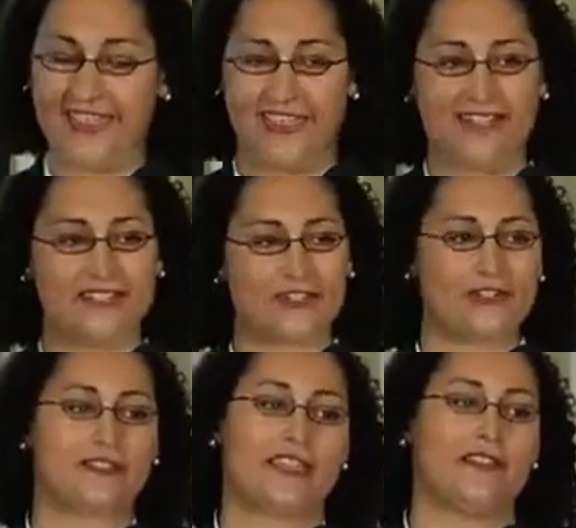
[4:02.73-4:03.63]
And it
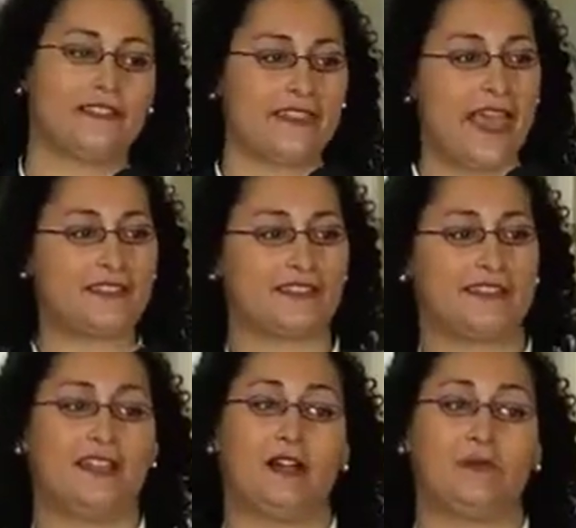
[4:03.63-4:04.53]
turns out that
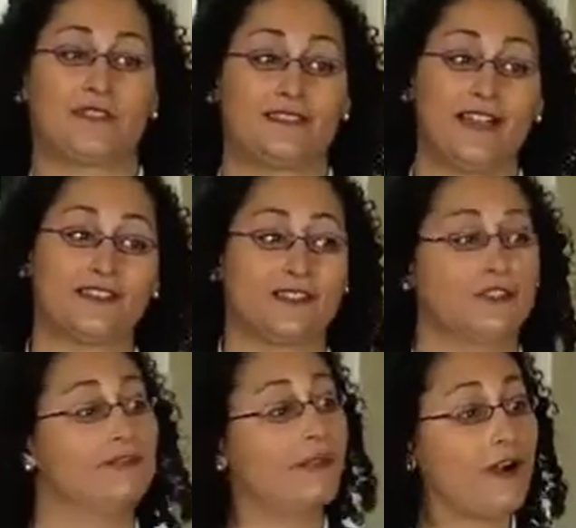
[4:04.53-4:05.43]
was not
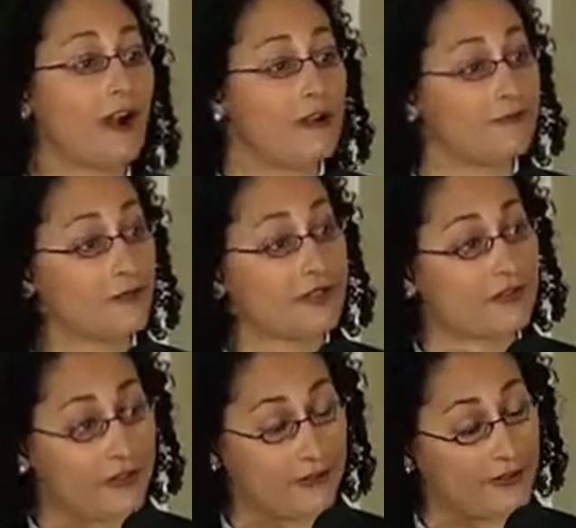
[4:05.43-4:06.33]
too far off from the
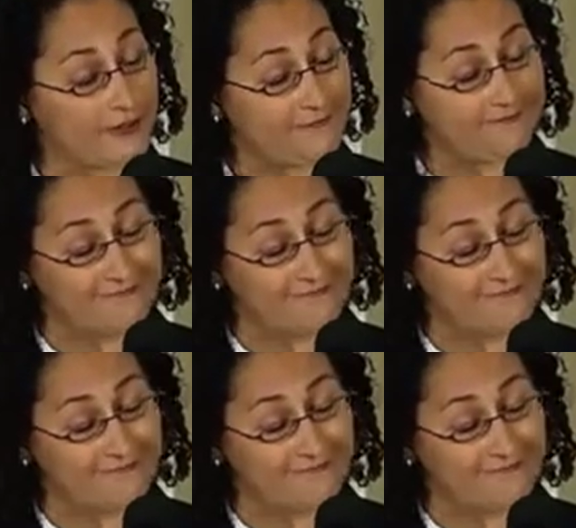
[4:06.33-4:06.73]
truth.